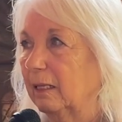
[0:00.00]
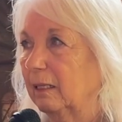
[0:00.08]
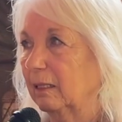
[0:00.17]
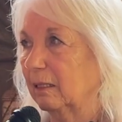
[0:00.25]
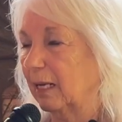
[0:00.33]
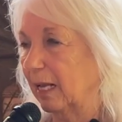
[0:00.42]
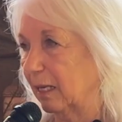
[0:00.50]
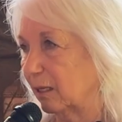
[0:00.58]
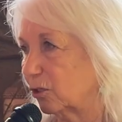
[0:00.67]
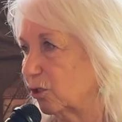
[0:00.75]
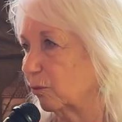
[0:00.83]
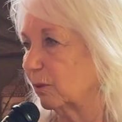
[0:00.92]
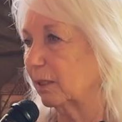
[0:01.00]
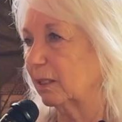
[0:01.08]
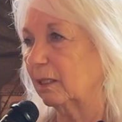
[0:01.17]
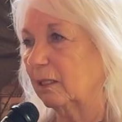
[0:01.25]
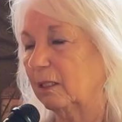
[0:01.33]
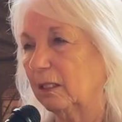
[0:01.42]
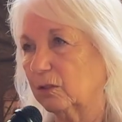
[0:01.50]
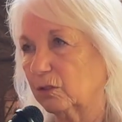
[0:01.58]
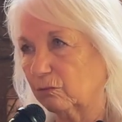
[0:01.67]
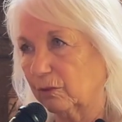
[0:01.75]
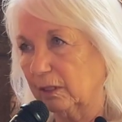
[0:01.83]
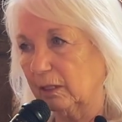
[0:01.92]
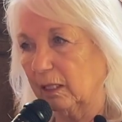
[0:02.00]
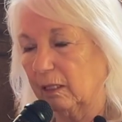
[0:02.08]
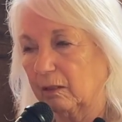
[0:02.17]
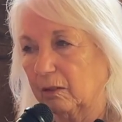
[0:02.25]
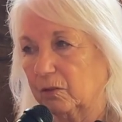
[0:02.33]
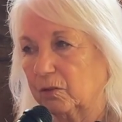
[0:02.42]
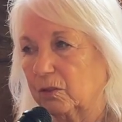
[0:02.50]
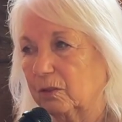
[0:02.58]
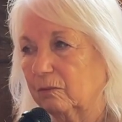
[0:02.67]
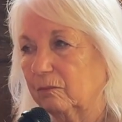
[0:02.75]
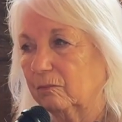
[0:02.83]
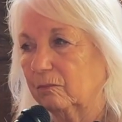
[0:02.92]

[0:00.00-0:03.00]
It actually is realized